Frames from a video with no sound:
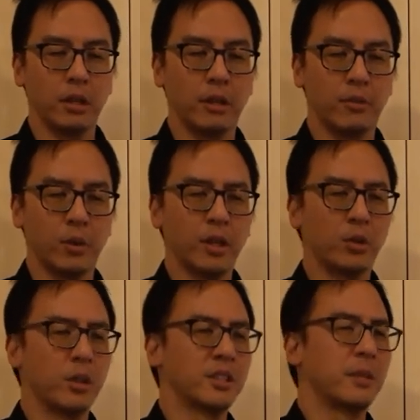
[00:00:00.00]
If you want to
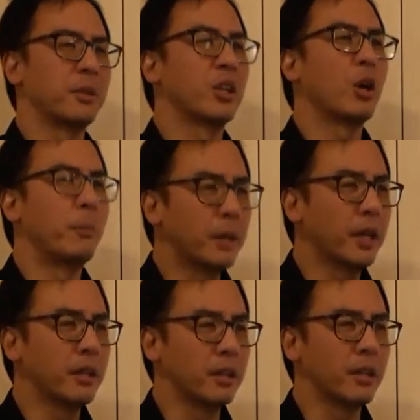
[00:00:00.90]
do something
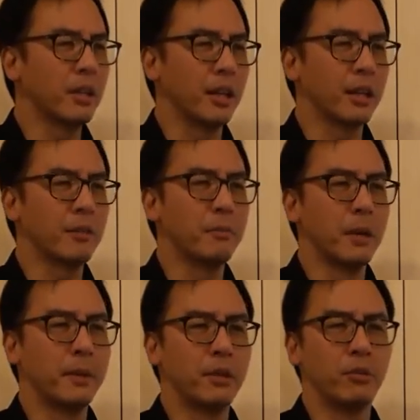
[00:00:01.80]
complicated, like
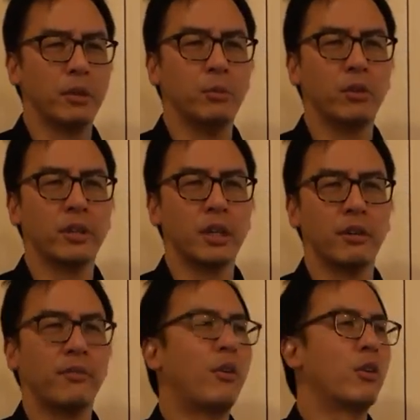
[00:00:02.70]
maybe removing a
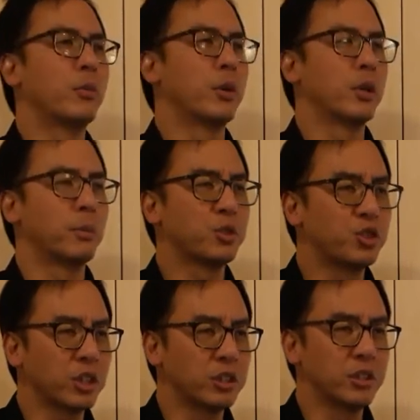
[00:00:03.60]
foreign body
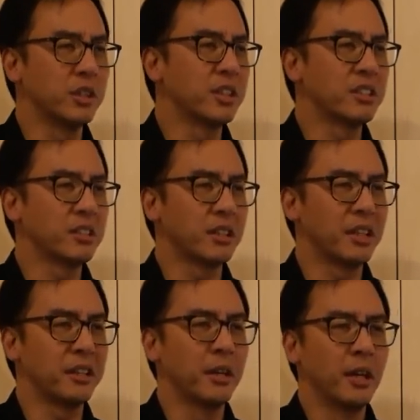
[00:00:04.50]
obstruction and things like
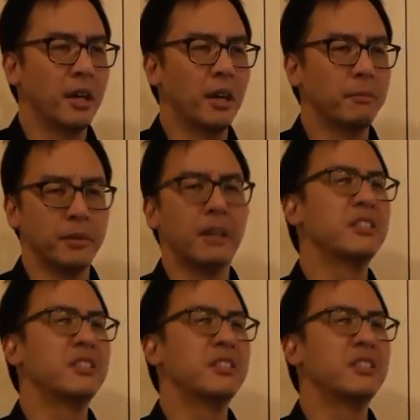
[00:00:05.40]
that, um, there